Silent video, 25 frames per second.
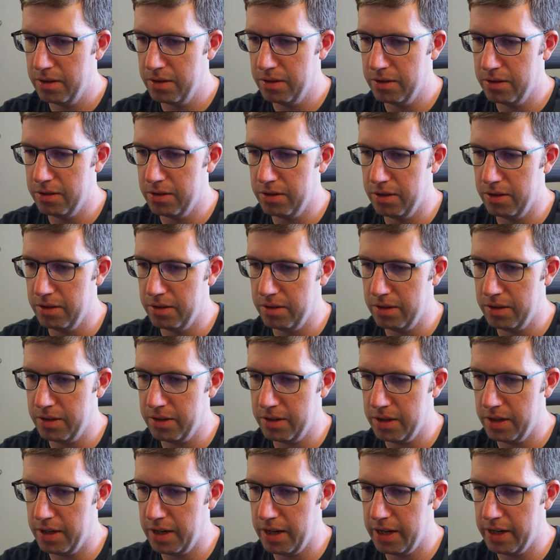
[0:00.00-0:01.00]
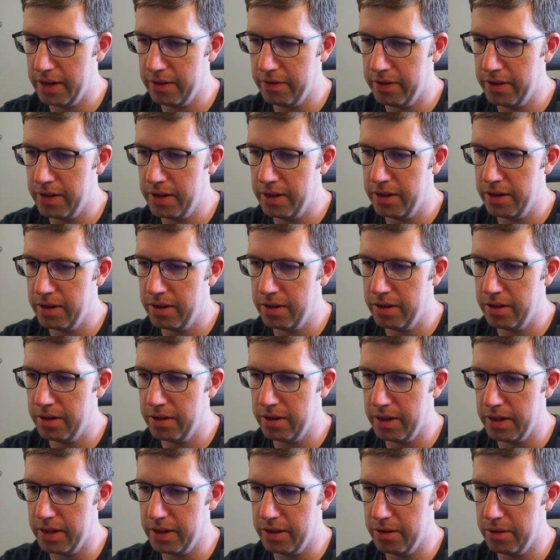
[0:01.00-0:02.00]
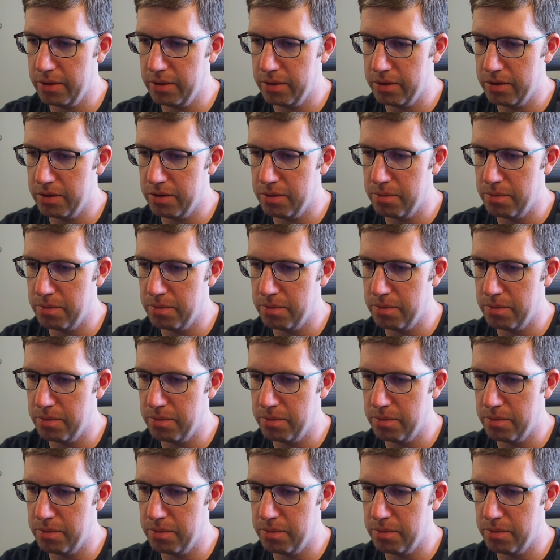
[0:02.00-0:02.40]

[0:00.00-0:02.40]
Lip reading: So let's get out of here and go into